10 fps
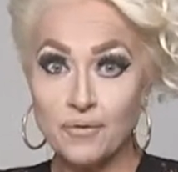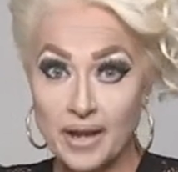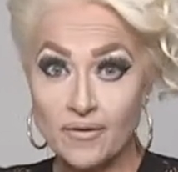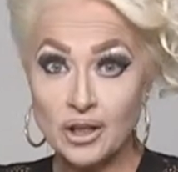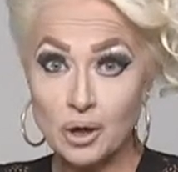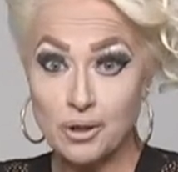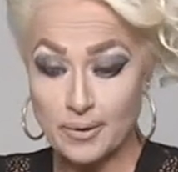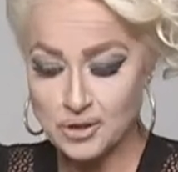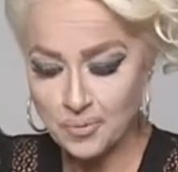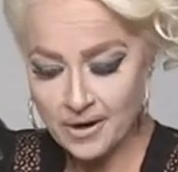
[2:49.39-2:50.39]
We'll give you a little
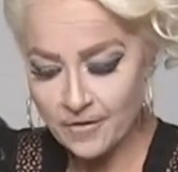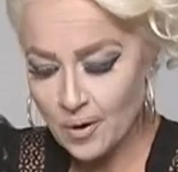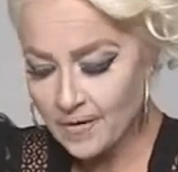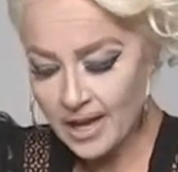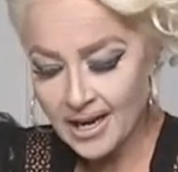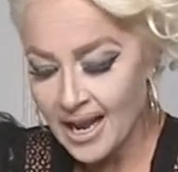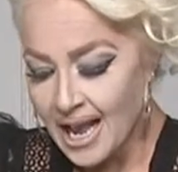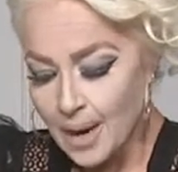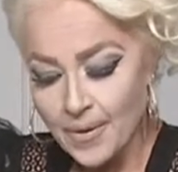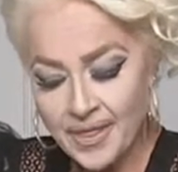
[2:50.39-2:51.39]
closer preview of it,
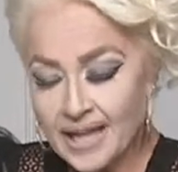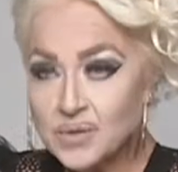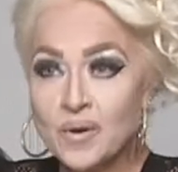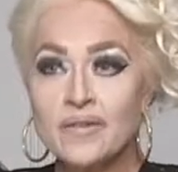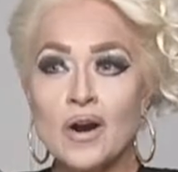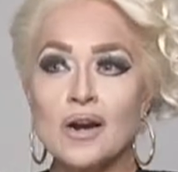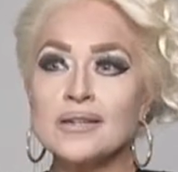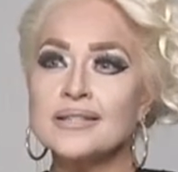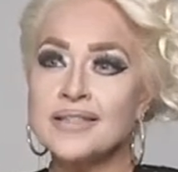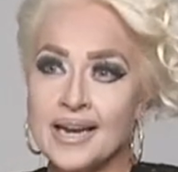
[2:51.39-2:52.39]
but that's one of our
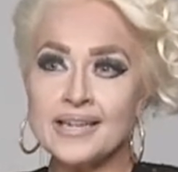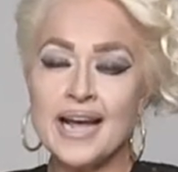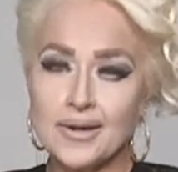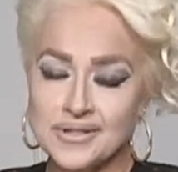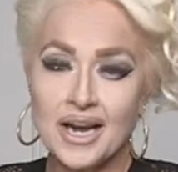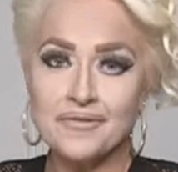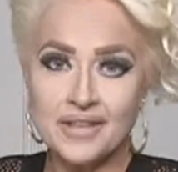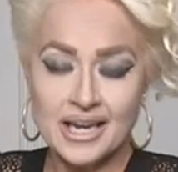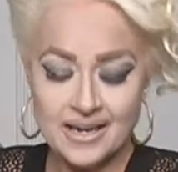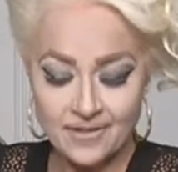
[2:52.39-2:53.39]
standouts of
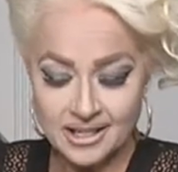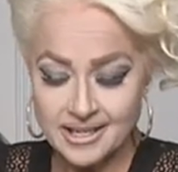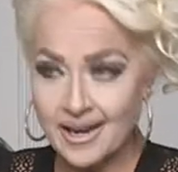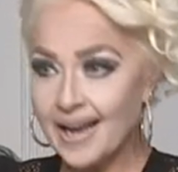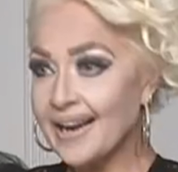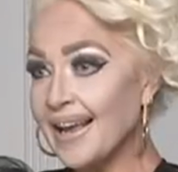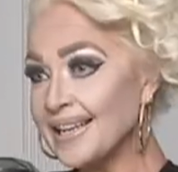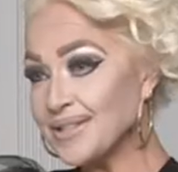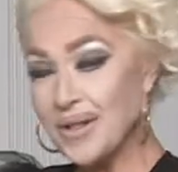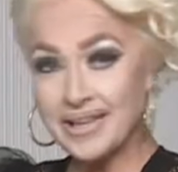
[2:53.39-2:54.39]
the evening tonight, and
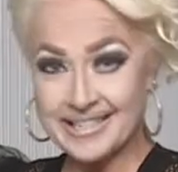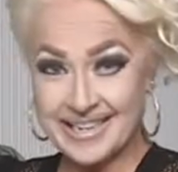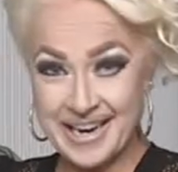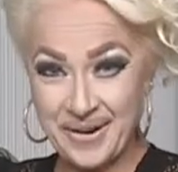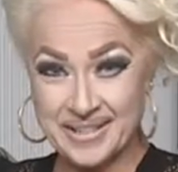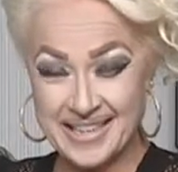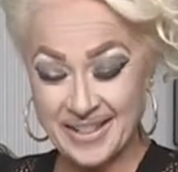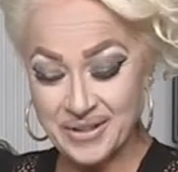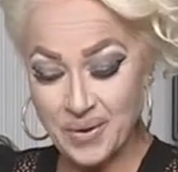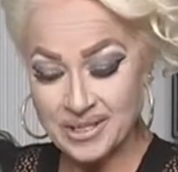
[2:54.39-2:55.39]
it's all 18-karat
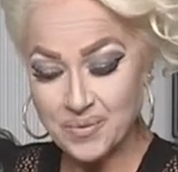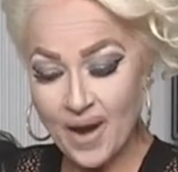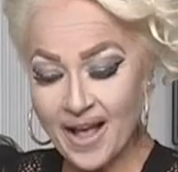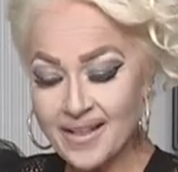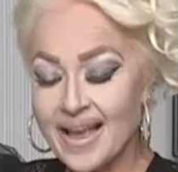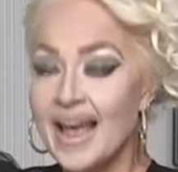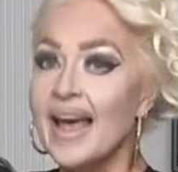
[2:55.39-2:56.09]
solid gold as well,